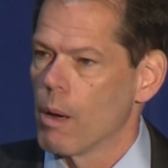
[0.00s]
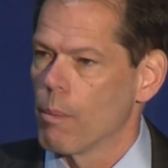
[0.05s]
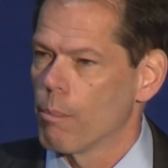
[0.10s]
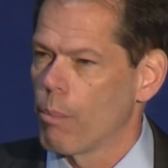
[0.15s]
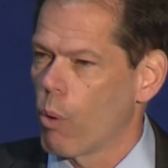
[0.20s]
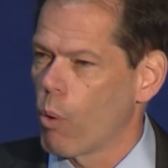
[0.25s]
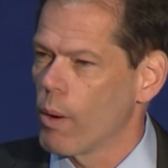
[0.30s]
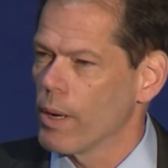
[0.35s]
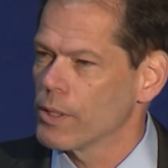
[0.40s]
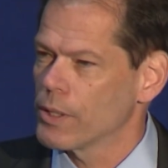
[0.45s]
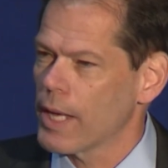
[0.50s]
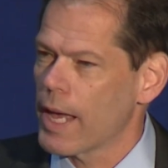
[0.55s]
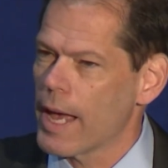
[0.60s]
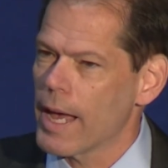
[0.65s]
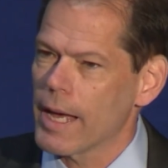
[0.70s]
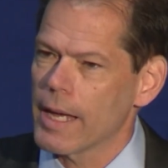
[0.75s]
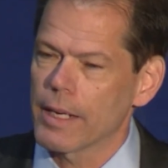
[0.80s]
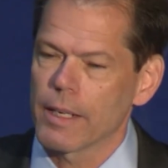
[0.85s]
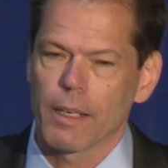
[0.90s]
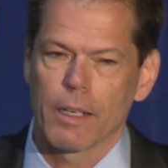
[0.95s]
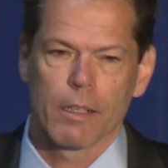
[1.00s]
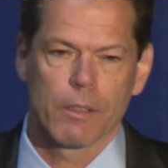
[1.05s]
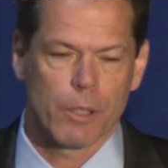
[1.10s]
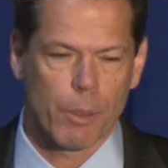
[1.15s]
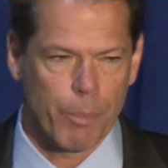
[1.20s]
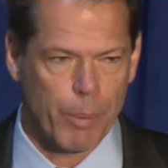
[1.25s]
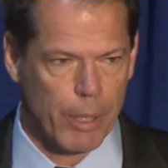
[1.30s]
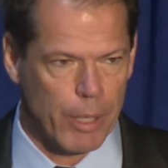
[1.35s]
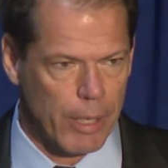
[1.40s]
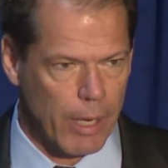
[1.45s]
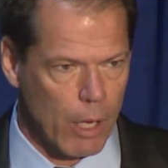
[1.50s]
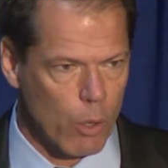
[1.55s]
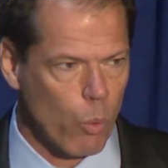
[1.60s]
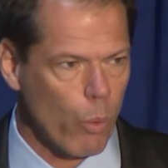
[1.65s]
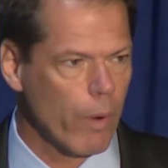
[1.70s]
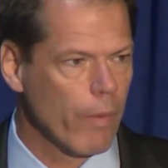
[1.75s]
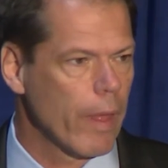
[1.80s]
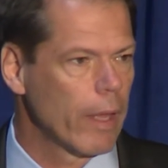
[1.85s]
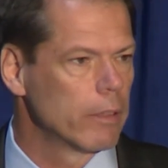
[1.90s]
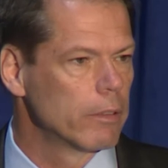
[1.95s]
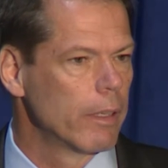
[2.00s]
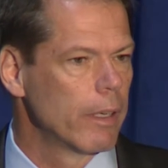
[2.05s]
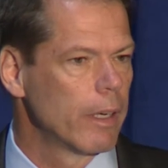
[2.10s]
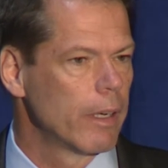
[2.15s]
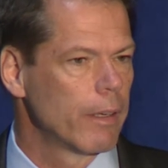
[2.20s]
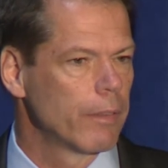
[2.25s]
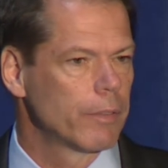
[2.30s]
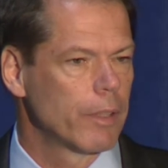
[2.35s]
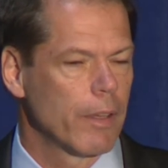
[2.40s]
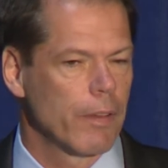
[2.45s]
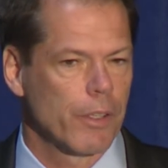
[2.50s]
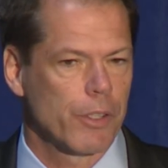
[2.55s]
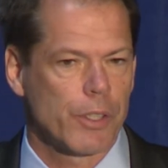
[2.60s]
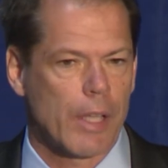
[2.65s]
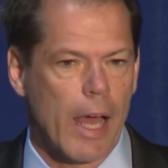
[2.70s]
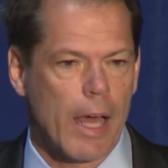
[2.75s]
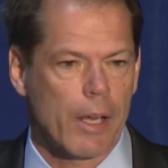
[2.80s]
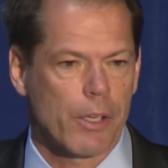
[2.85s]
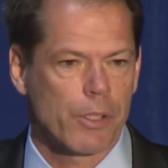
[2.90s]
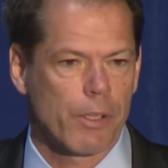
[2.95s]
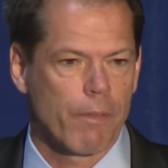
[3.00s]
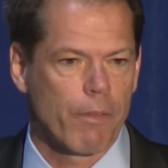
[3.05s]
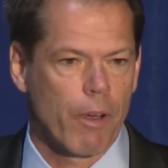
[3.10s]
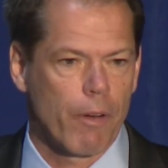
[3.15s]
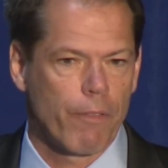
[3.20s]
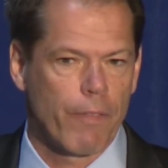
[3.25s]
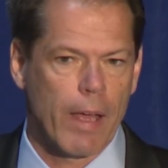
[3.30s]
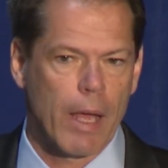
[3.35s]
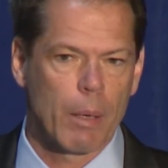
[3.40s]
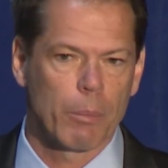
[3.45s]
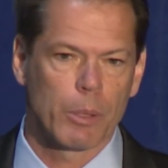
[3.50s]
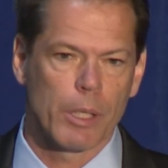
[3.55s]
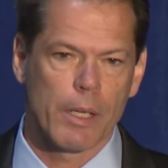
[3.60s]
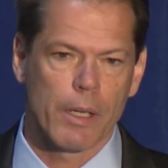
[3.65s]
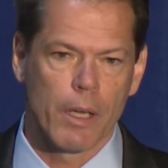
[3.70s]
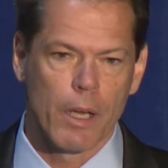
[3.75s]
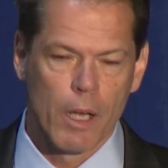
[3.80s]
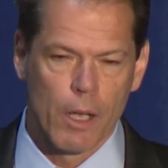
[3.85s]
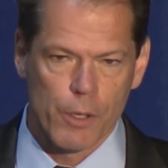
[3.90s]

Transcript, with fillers: Boys had, depending on where they lived and the status of their family,